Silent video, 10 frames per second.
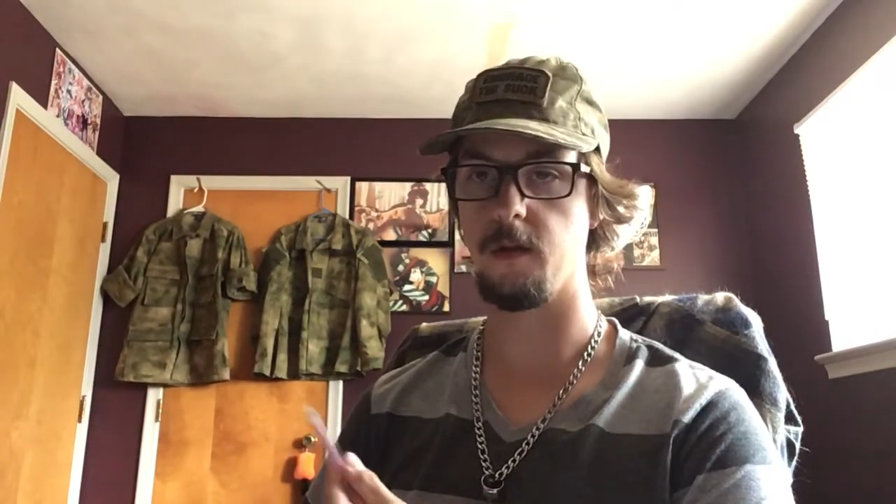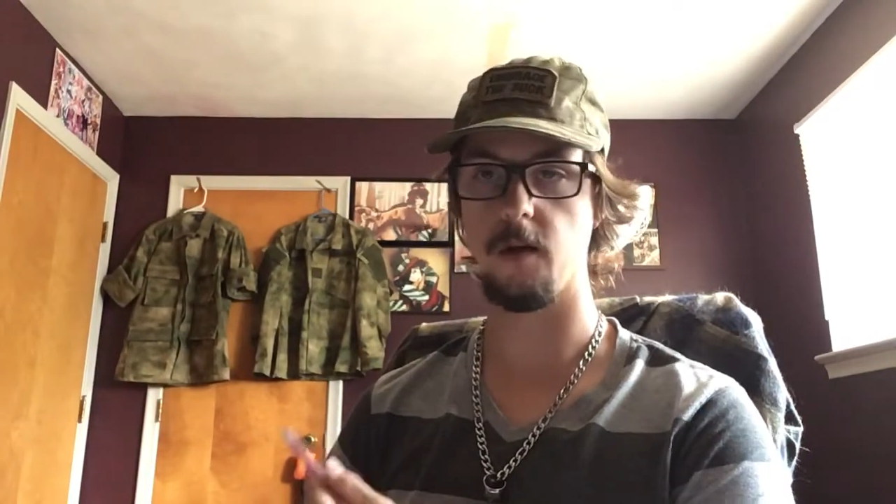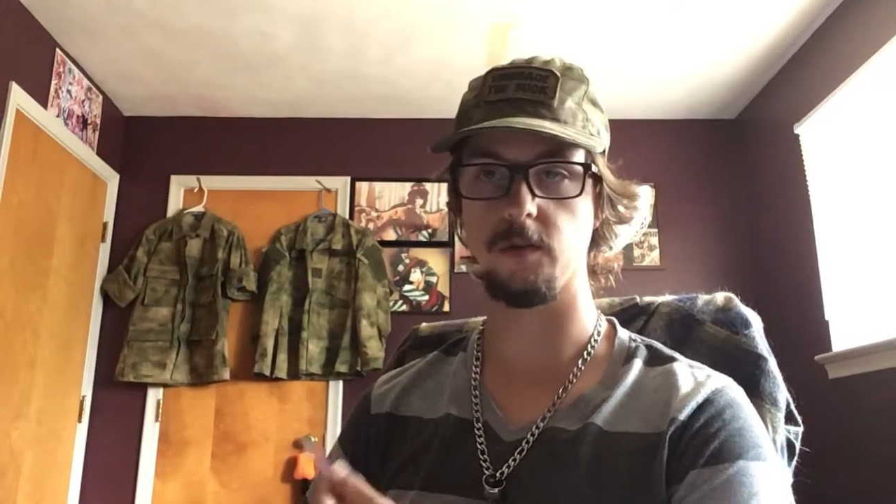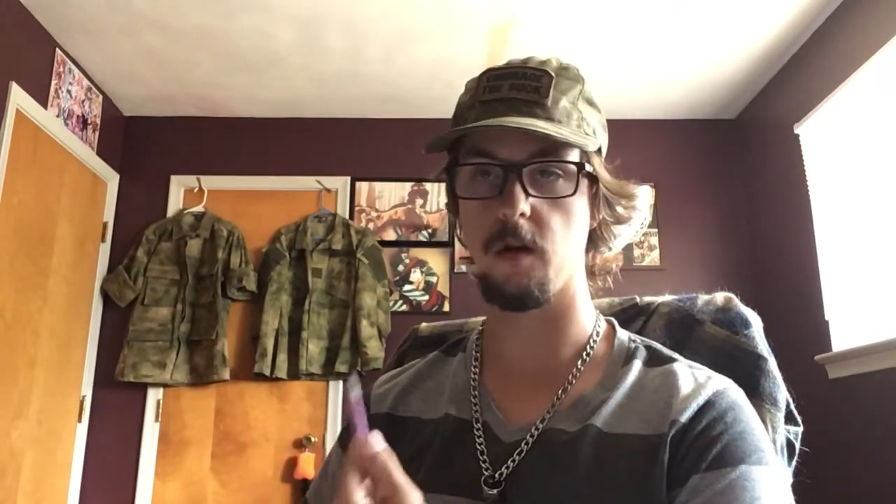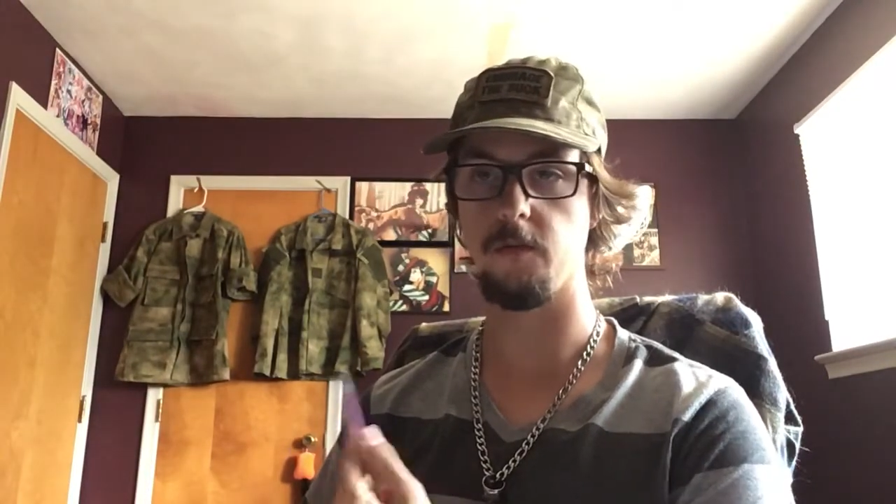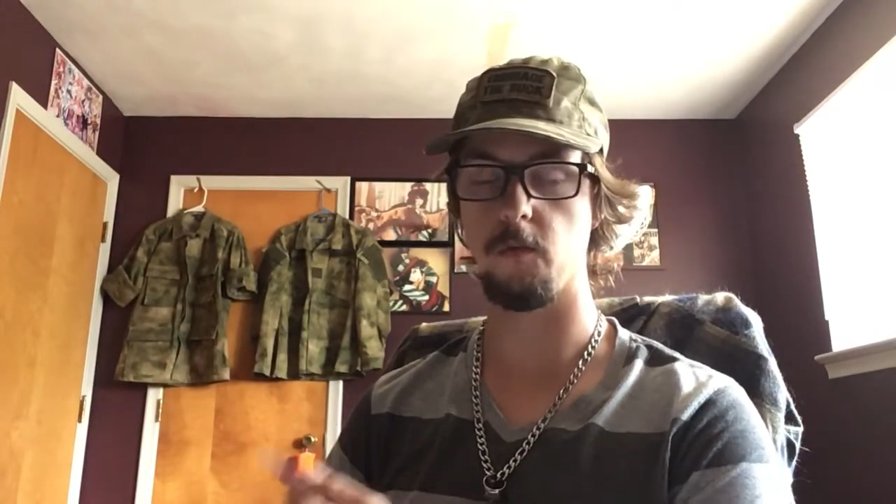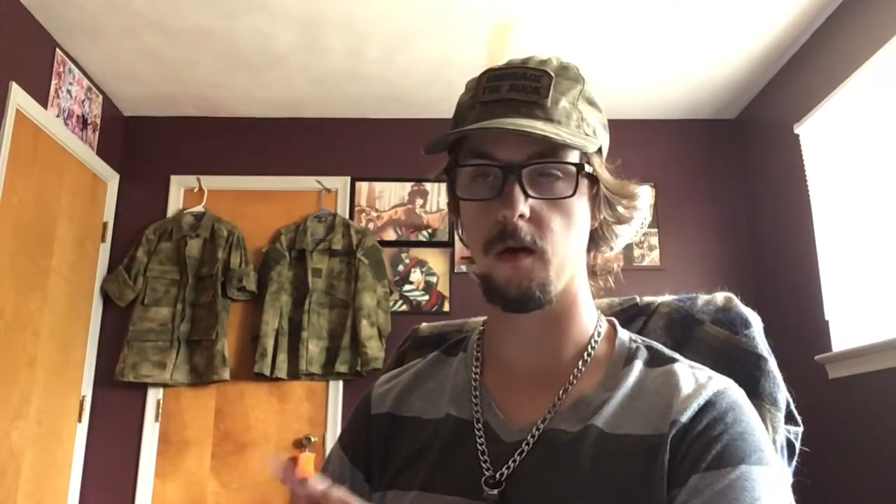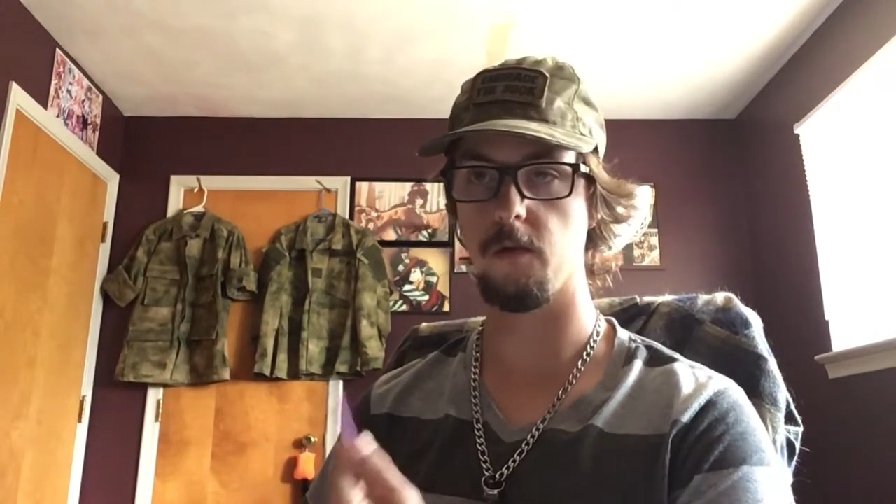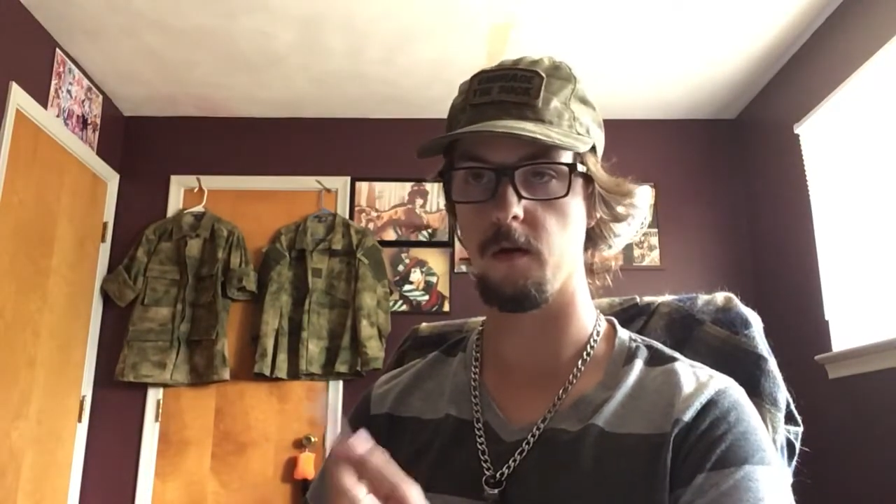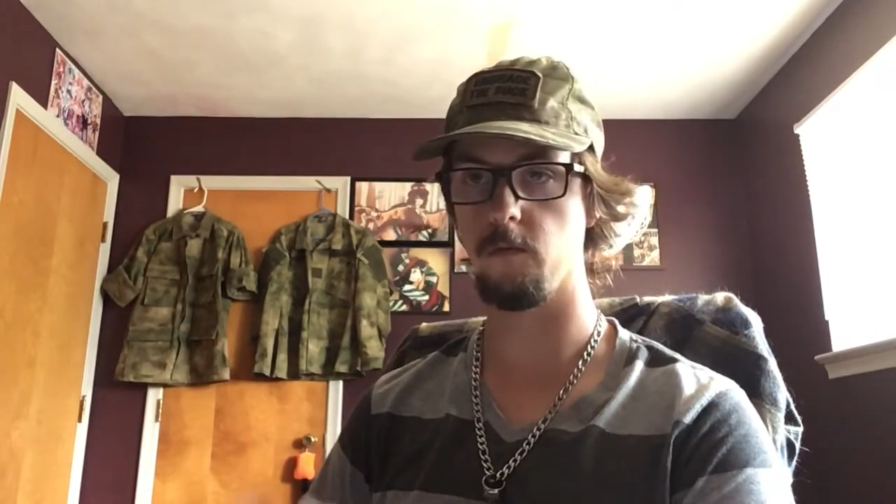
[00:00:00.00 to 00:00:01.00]
airsoft or
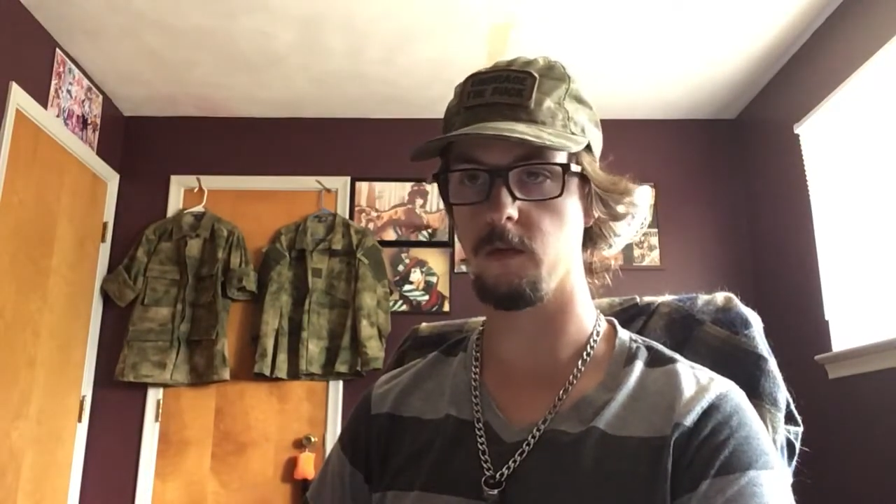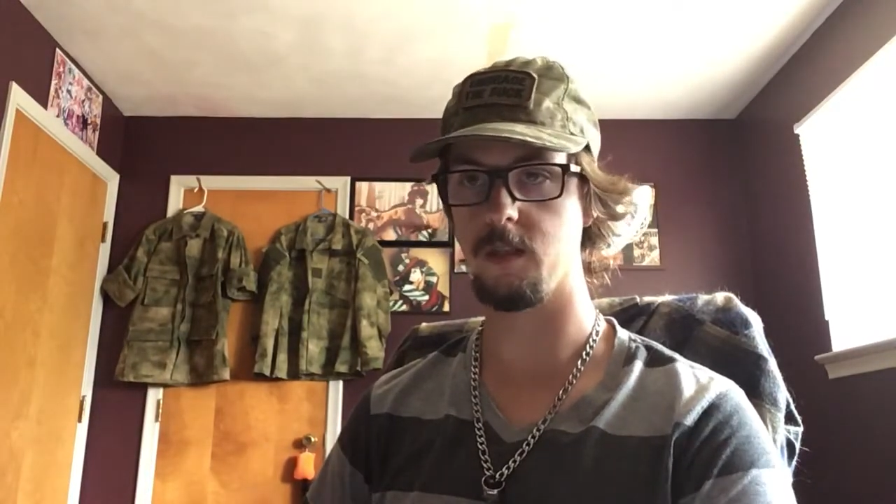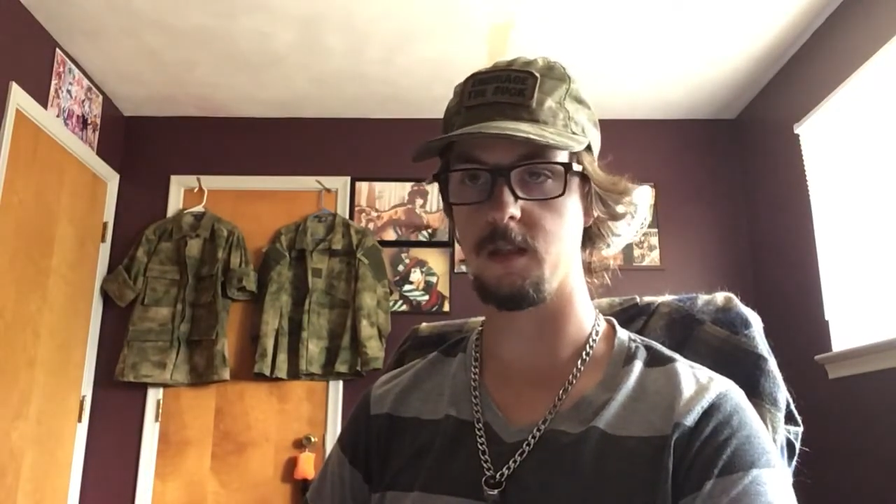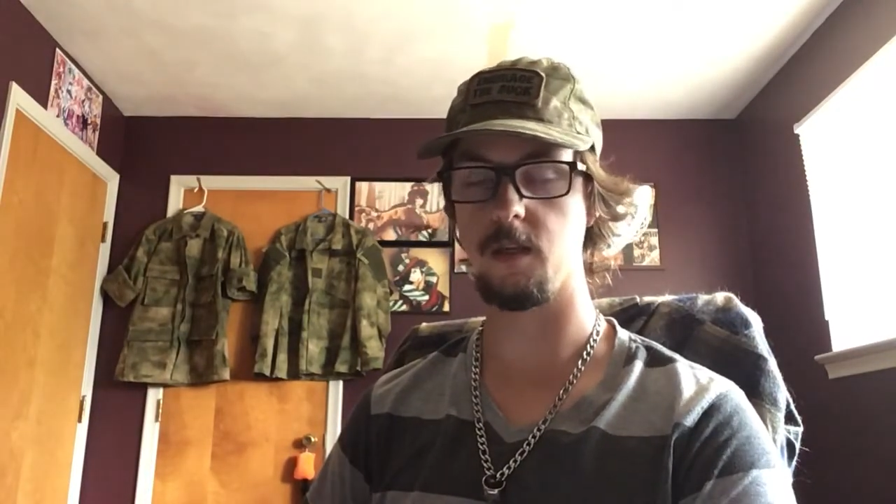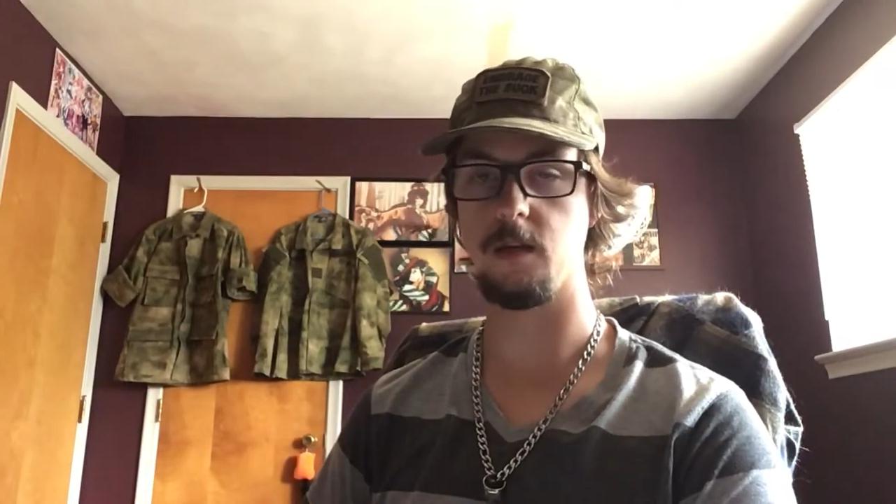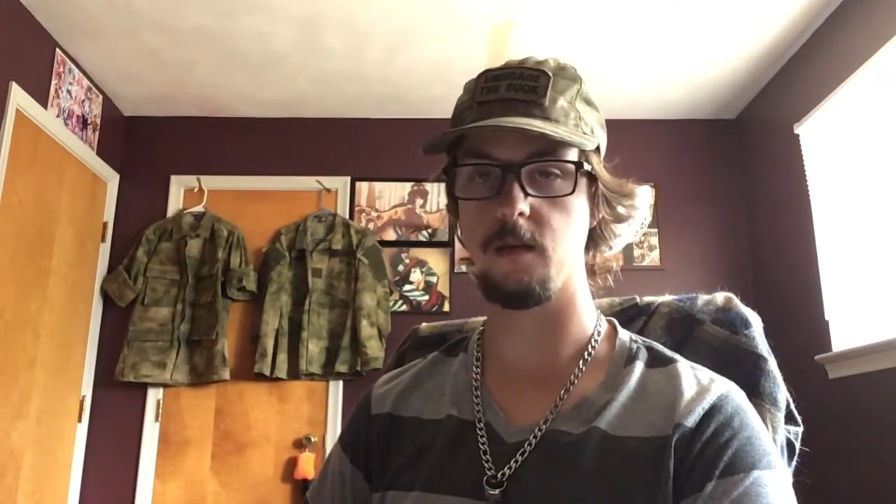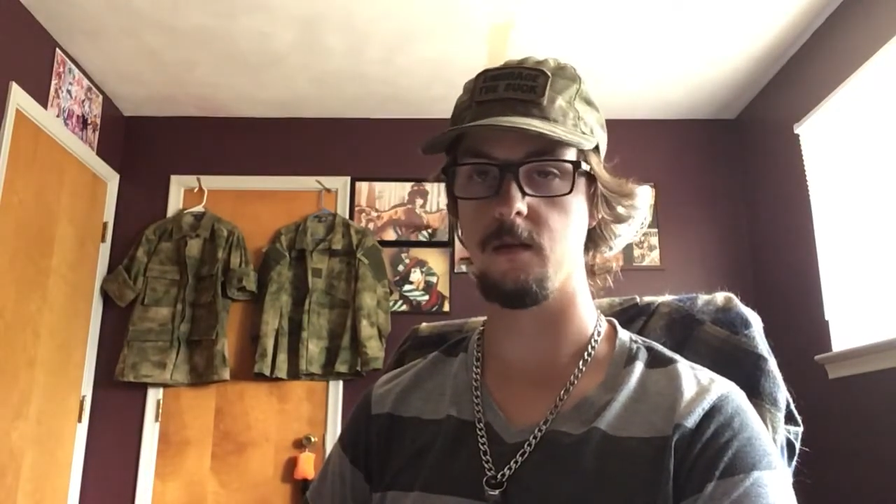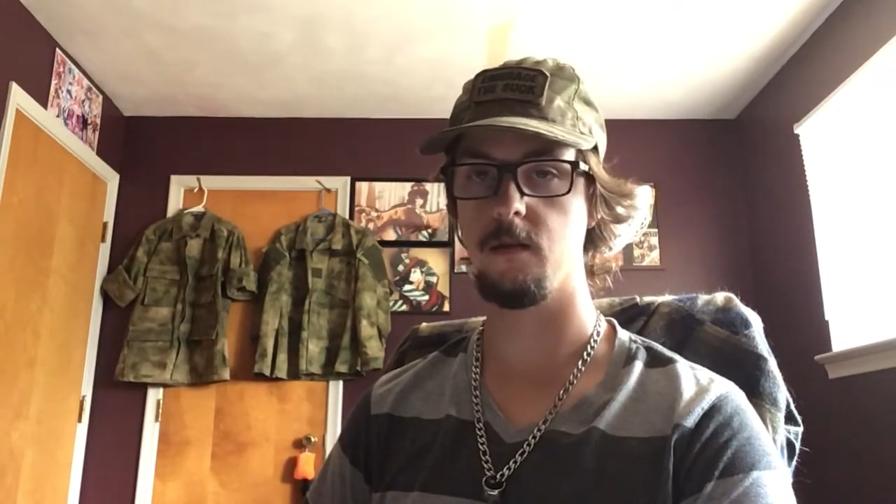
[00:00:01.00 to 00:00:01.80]
whatever. I don't really see